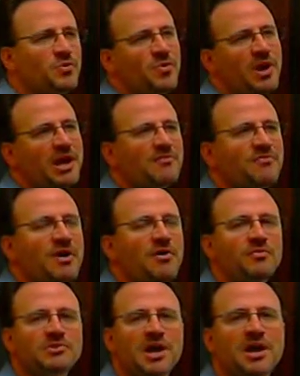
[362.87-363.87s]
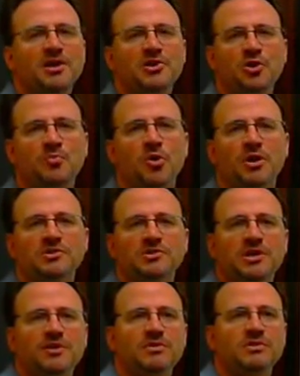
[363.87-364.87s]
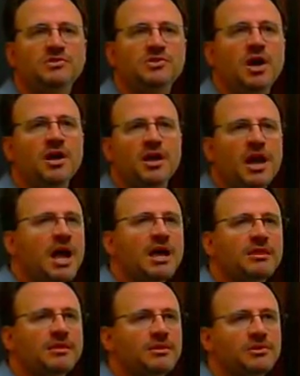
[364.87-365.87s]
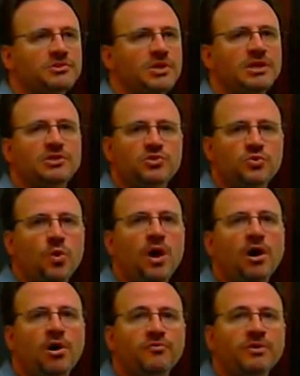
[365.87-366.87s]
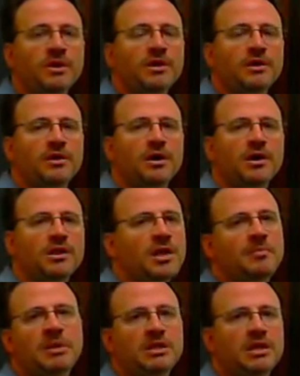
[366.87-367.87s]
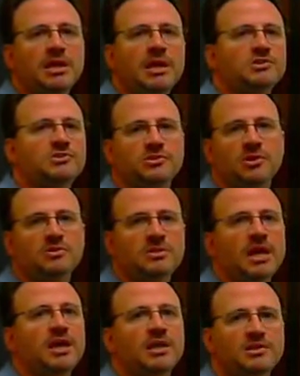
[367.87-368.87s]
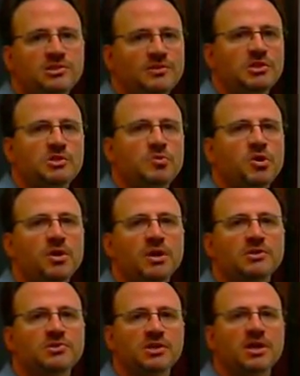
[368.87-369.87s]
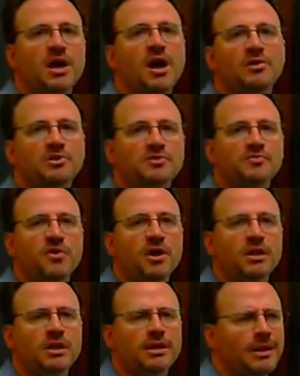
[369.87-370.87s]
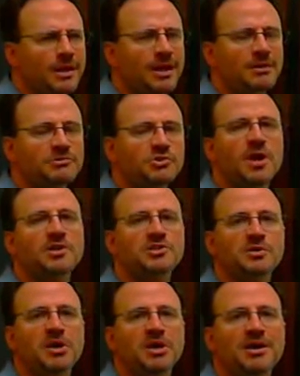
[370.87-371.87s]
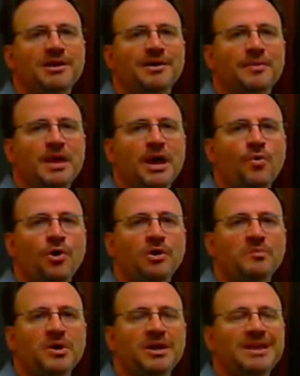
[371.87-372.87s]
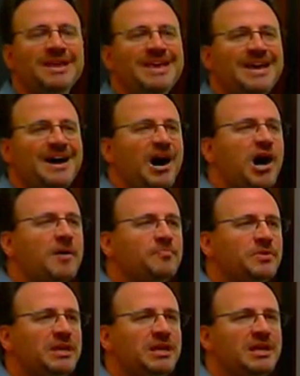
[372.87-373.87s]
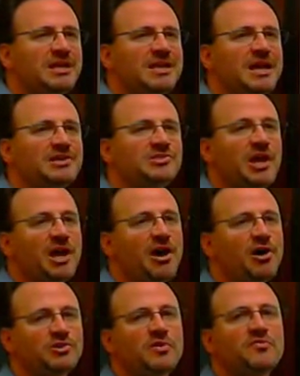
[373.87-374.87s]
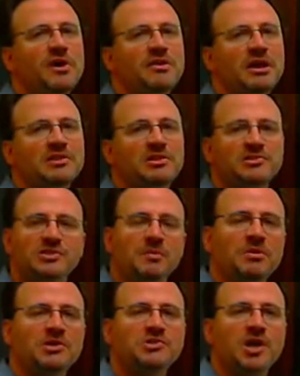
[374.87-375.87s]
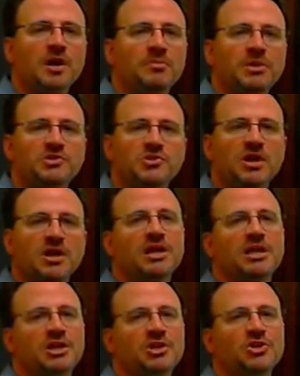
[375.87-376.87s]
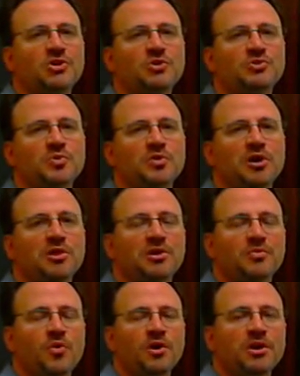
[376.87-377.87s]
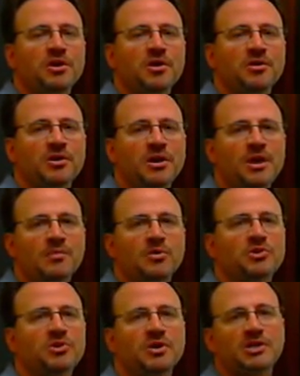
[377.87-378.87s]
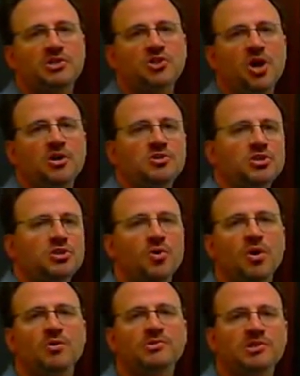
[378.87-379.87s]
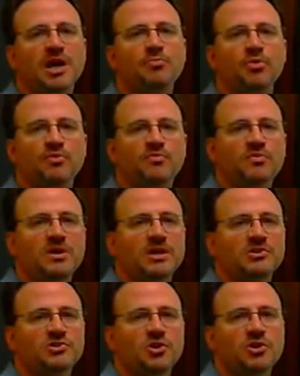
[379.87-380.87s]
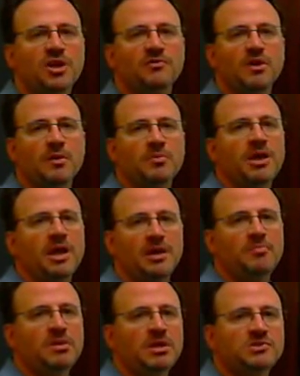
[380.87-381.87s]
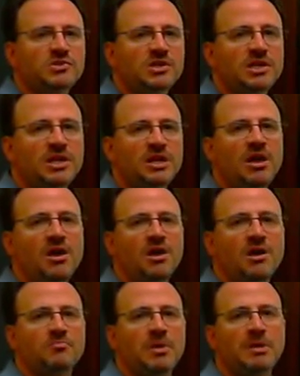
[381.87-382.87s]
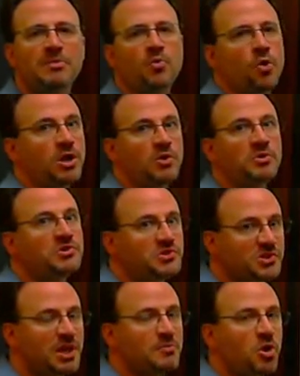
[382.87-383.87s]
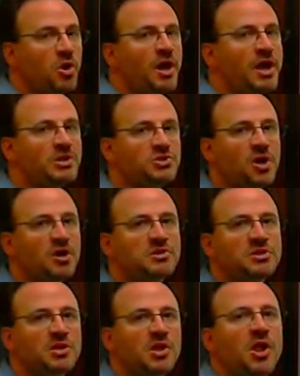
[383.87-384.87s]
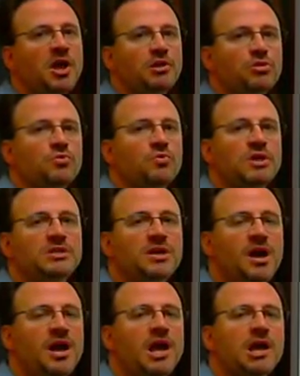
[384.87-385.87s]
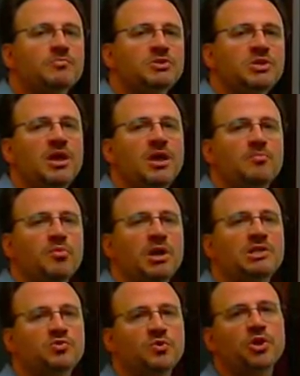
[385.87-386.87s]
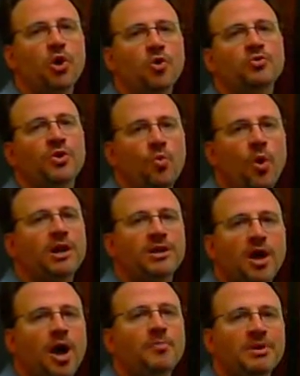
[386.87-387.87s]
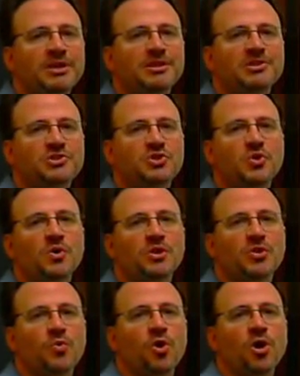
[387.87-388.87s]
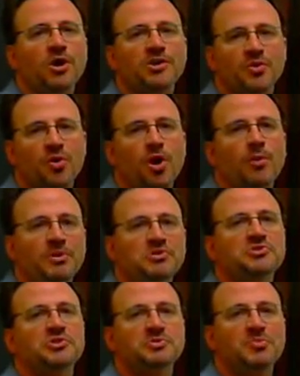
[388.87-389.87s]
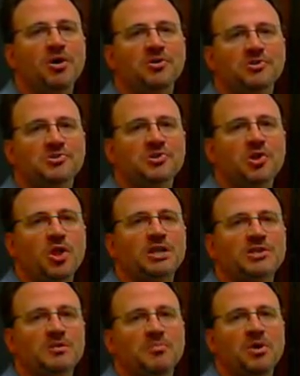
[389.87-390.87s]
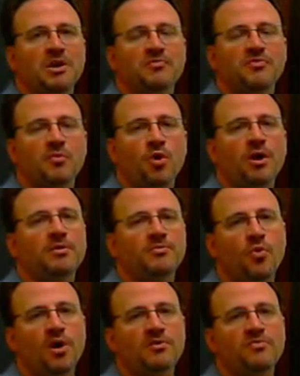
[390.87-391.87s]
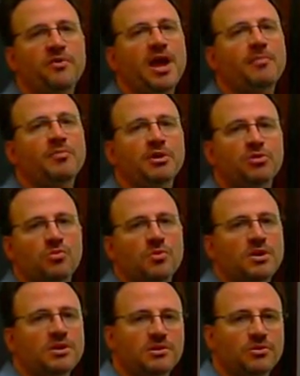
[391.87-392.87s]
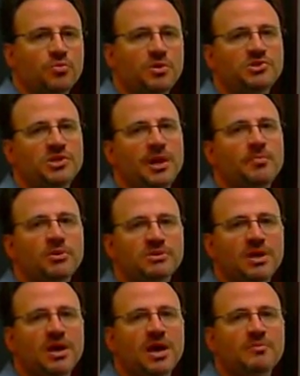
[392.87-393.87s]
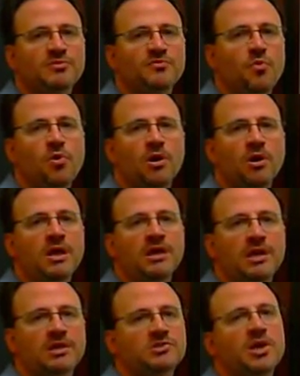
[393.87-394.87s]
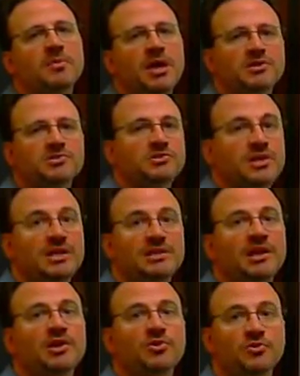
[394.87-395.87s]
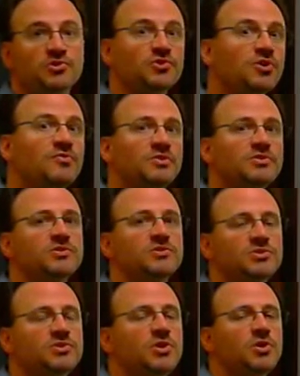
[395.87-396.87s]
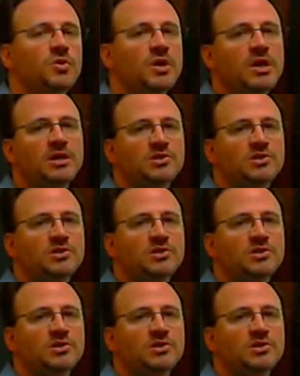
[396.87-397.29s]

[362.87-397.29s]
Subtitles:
What I found was kind of humorous. They have this young guy that looks like he's 12, claiming that he has decades of experience in college funding, and I'm kind of scratching my head on that one. But in any case, I also found out that some of these companies are kind of in cahoots with one another, but they're each charging their own separate fees. So you have company A, B, and C maybe working with the same client, charging the client 3 times, but it's really only one company that's doing the work, and they're all business partners collecting money from one family three separate times for, in some cases, identical services too.